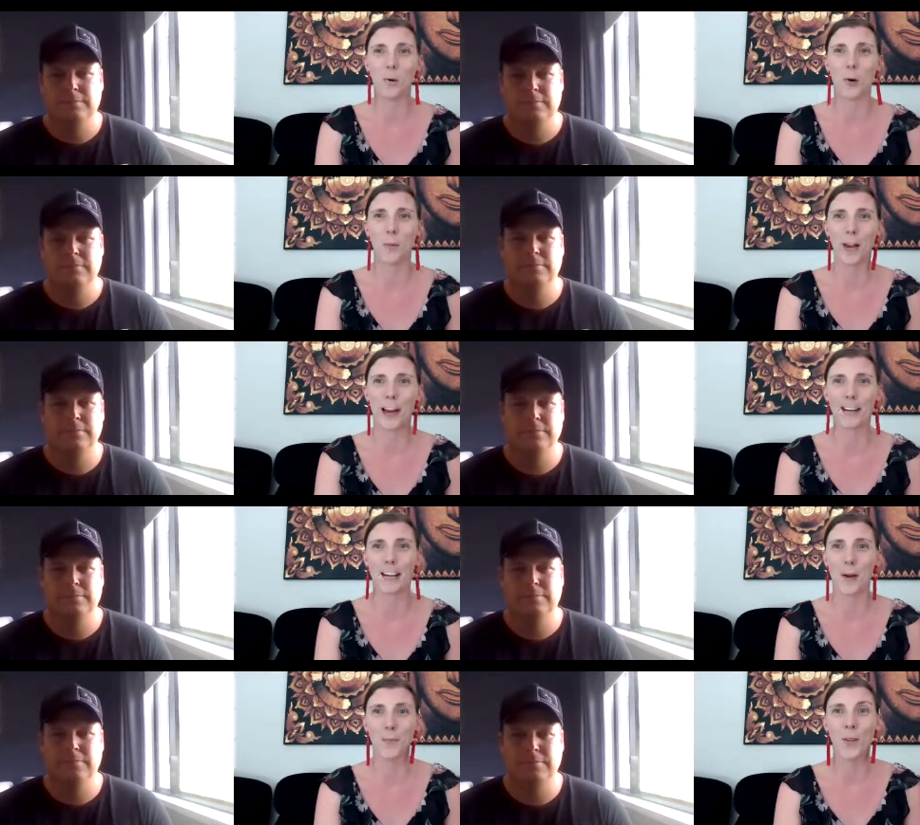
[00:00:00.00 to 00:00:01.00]
Speaker 1: more
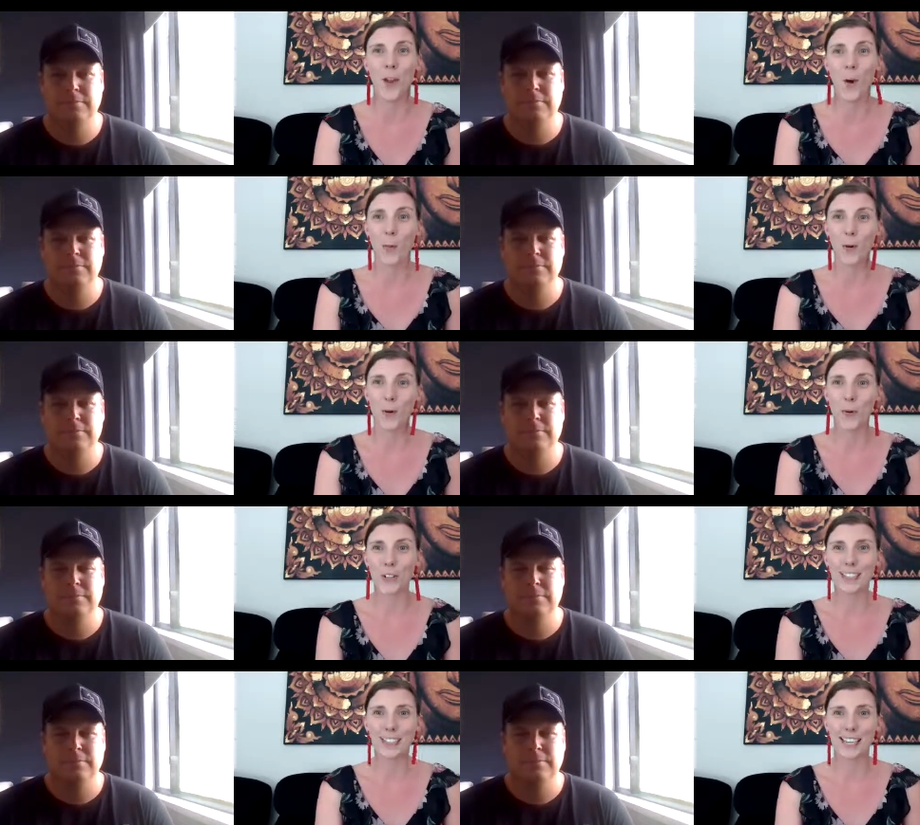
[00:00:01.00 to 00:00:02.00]
about um, what it
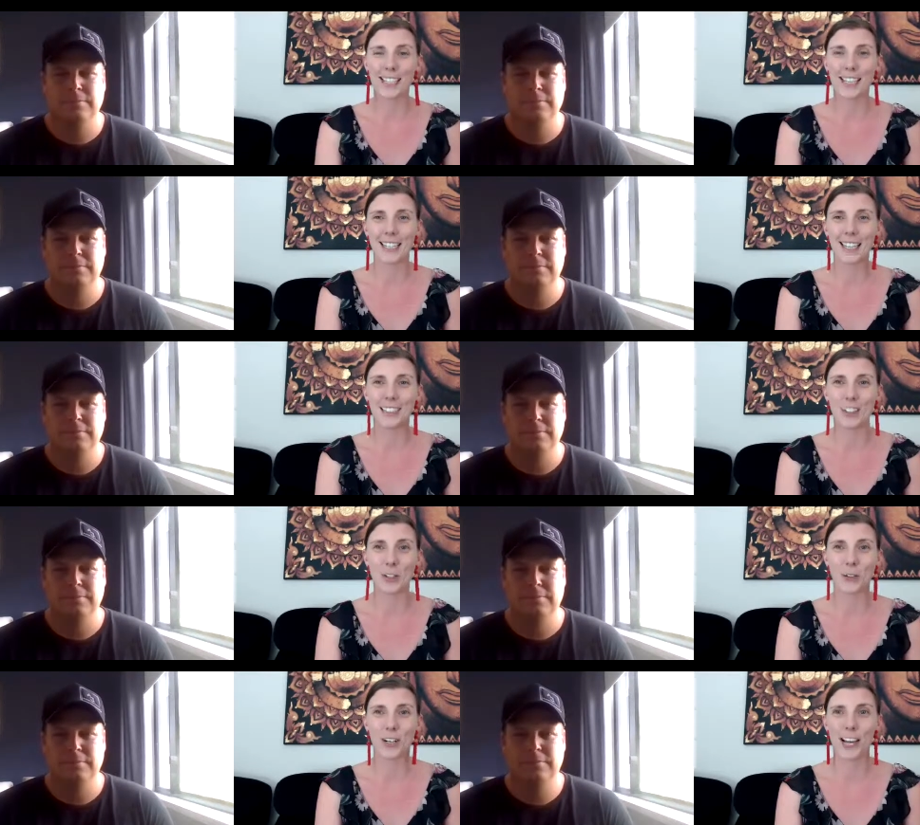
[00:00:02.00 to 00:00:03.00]
was that, that led
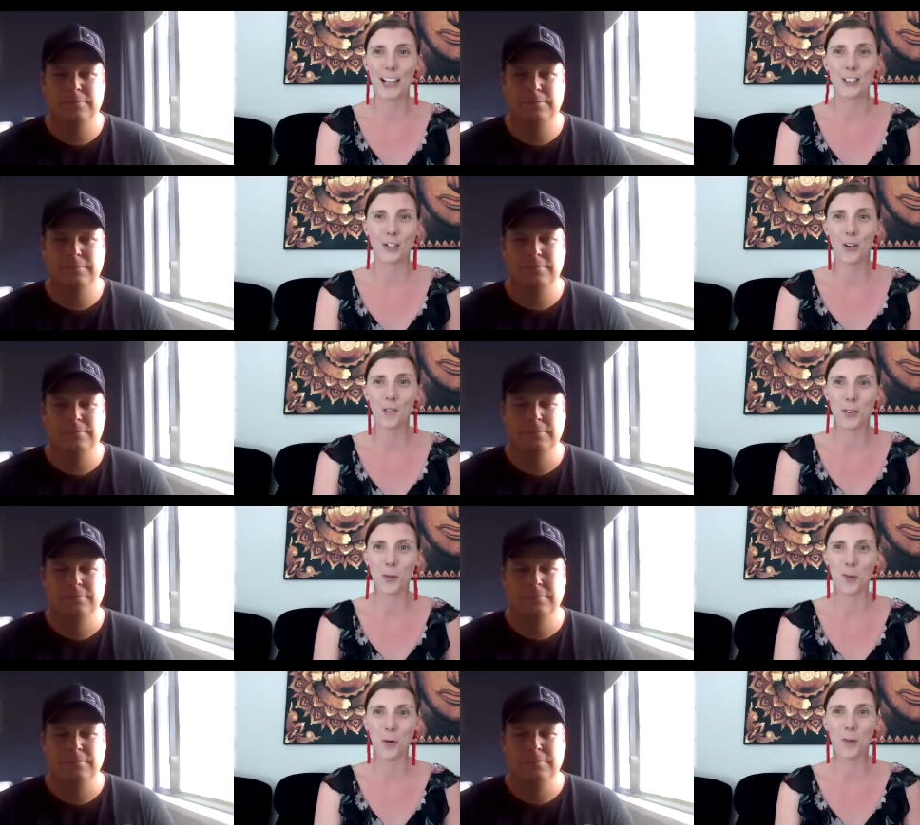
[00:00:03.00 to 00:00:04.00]
to the creation of
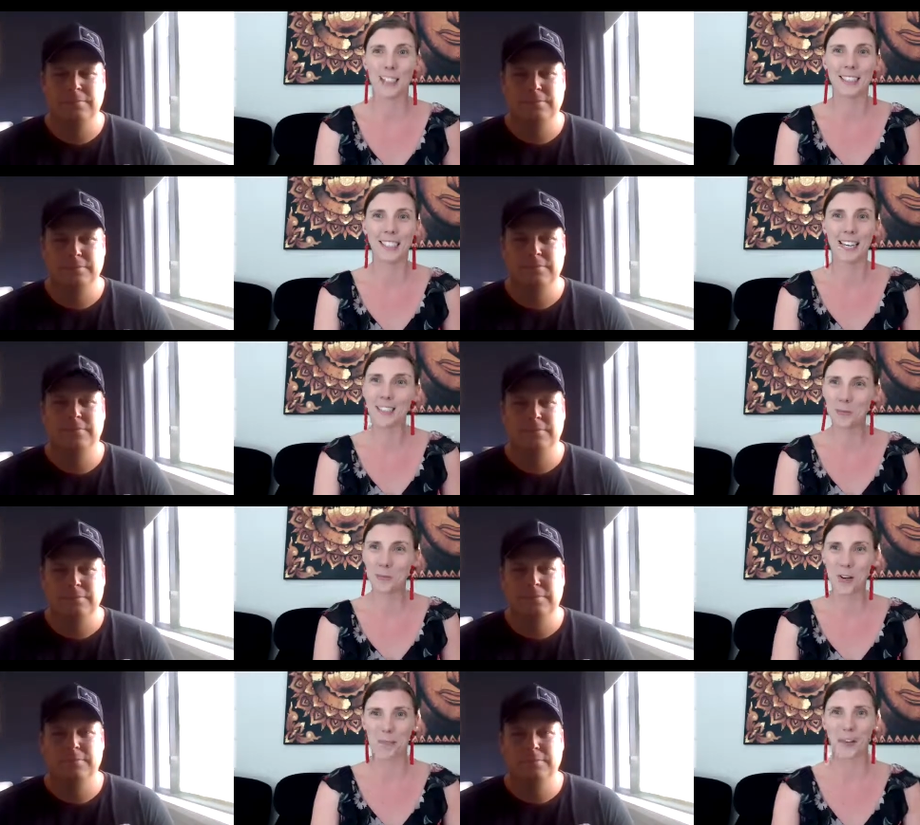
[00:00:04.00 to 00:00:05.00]
your Men's
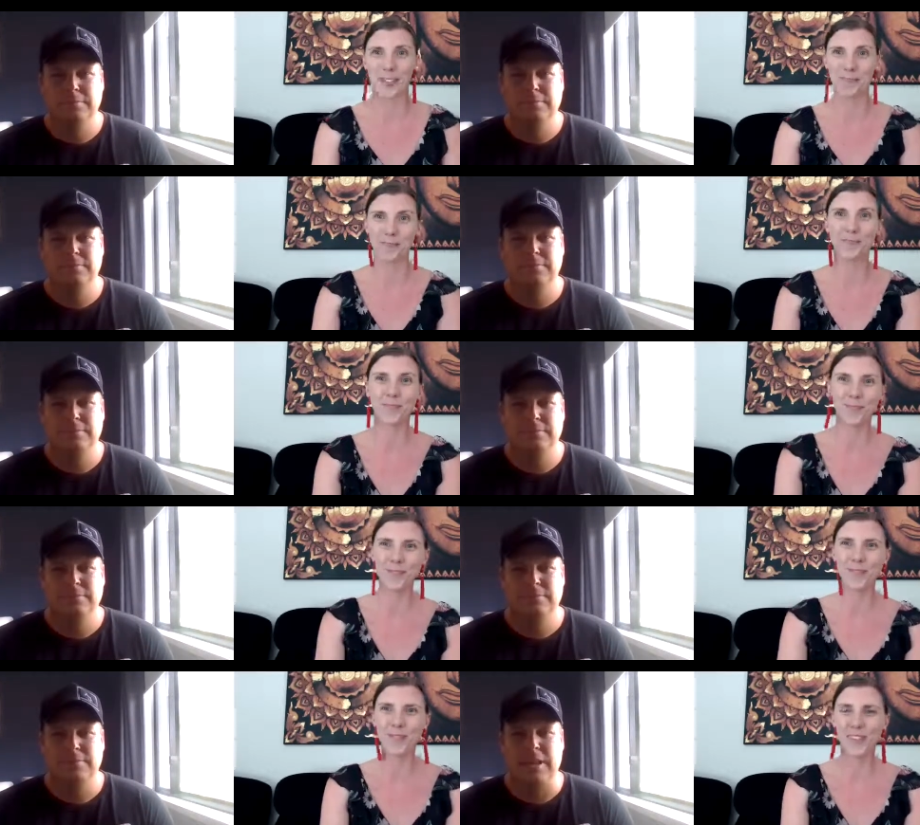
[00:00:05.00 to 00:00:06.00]
Connection movement.
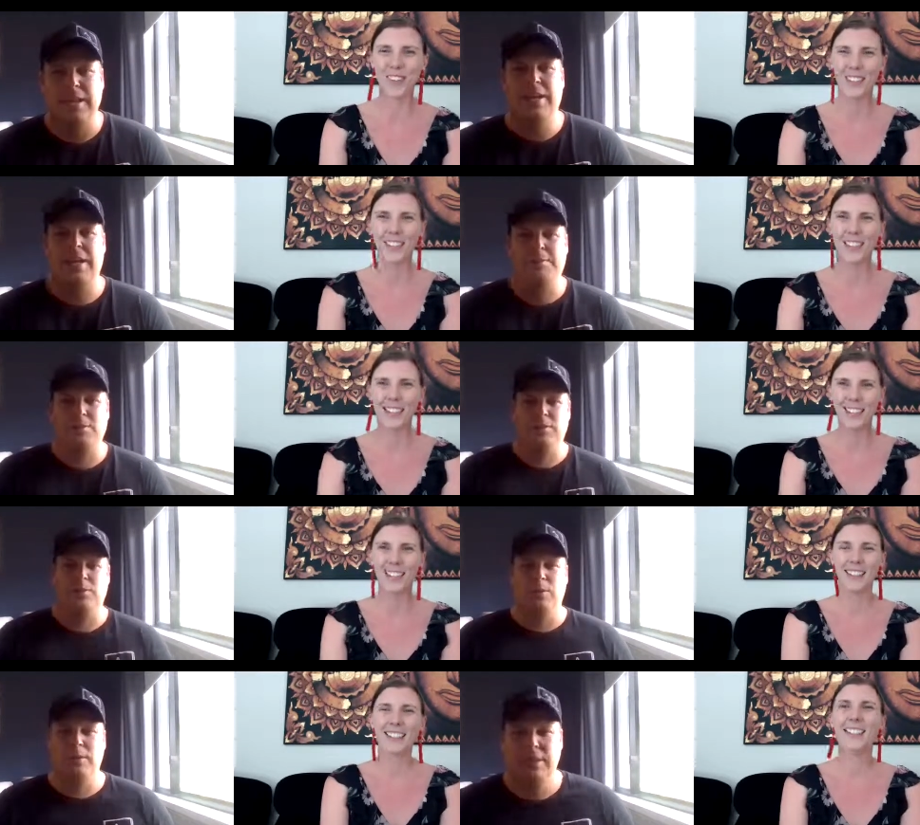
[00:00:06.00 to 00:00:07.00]
Speaker 2: Yeah,
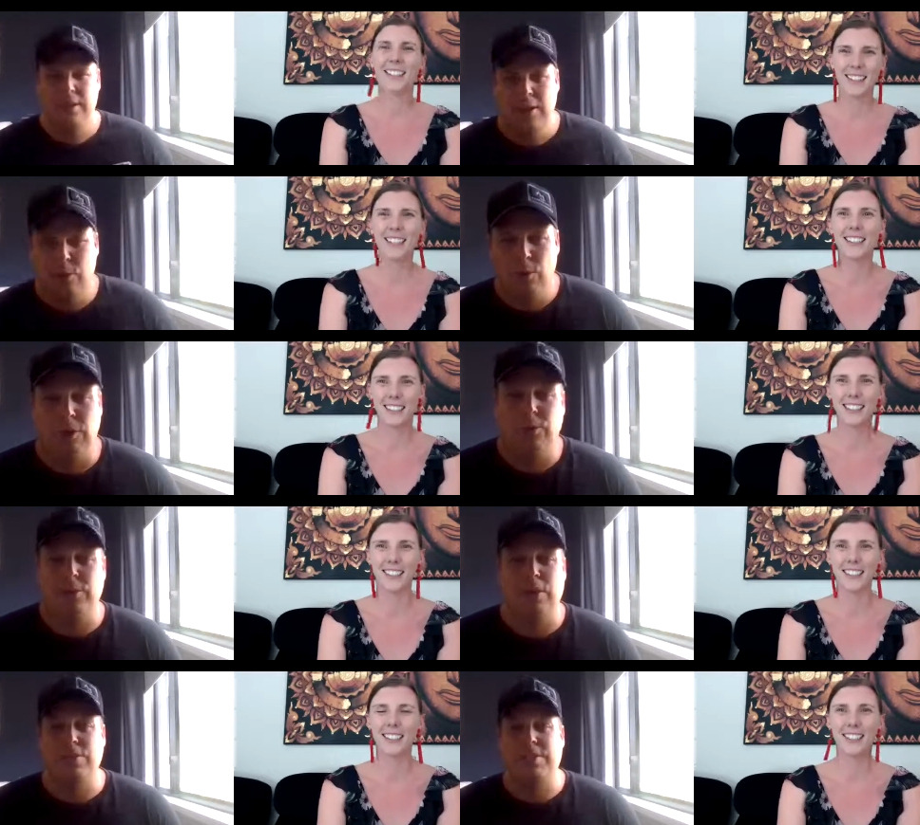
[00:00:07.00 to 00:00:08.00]
absolutely. Well, what I'll
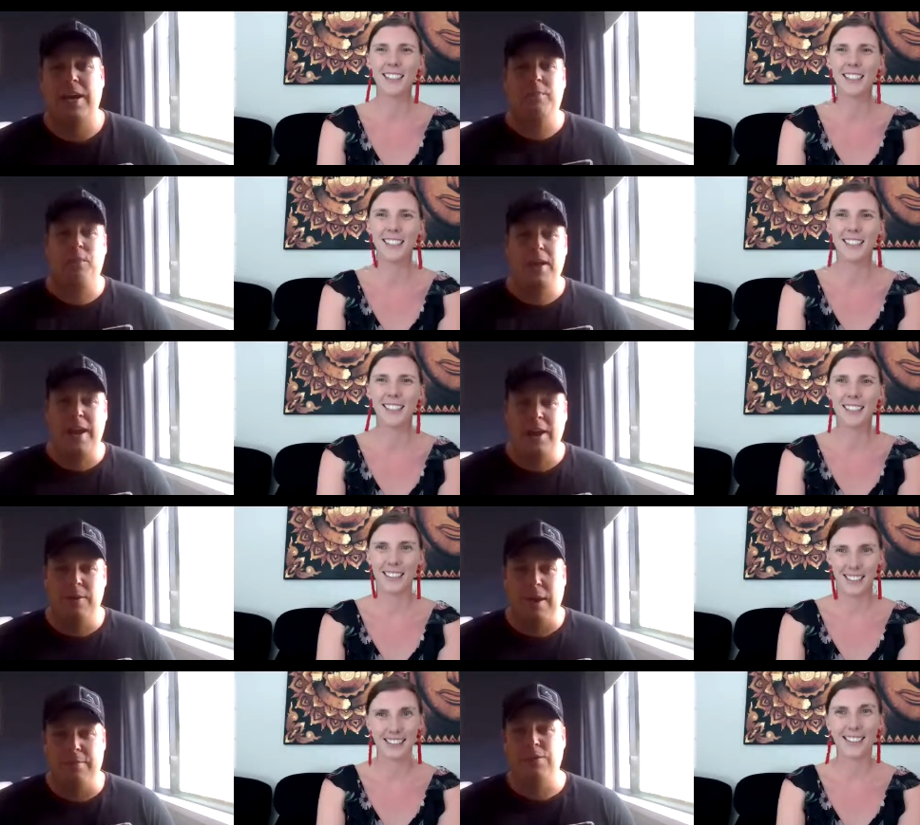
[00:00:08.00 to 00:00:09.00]
do, I'll start by
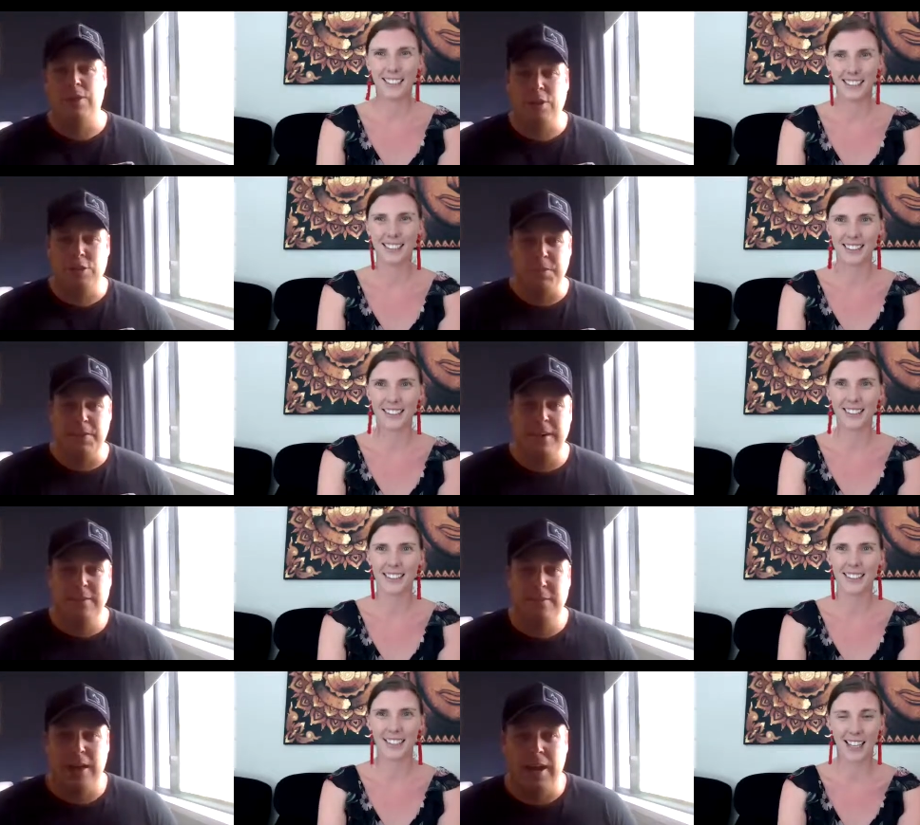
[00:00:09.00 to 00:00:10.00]
how Average Joe's
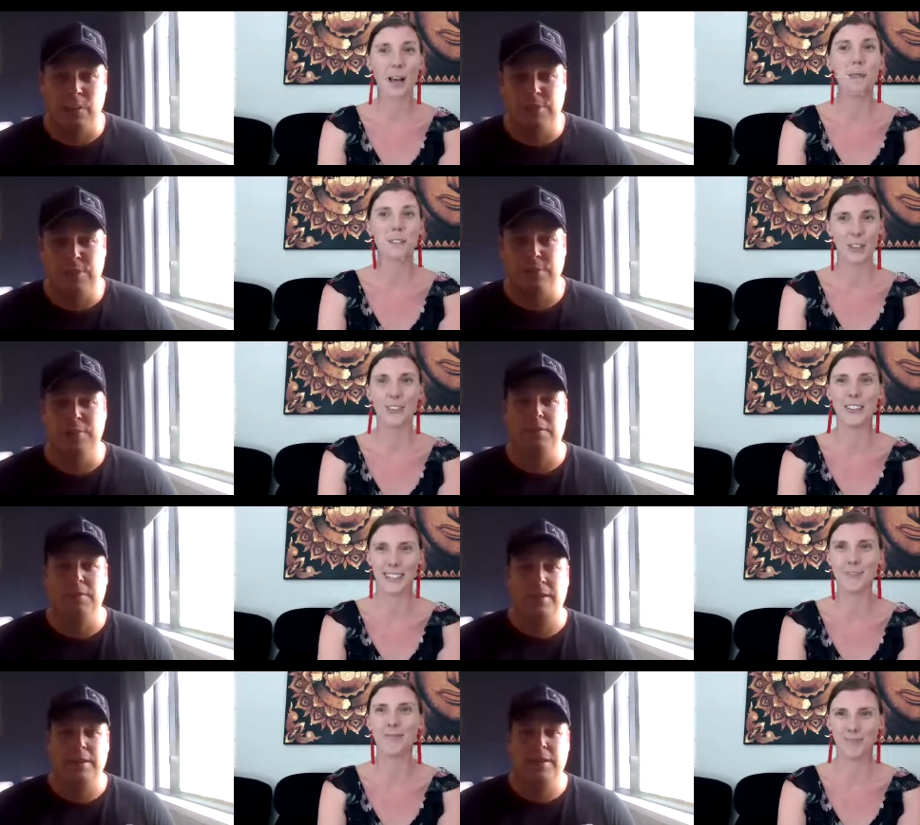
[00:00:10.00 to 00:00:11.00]
began. Uh, we're still a
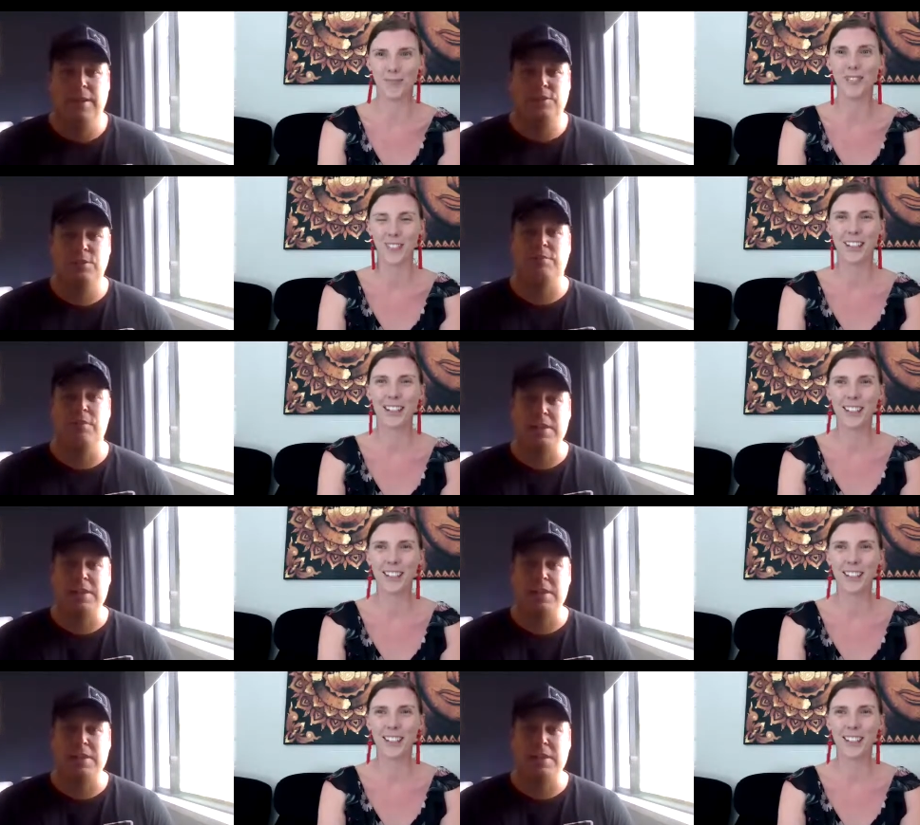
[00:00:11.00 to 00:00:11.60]
very, uh, still a very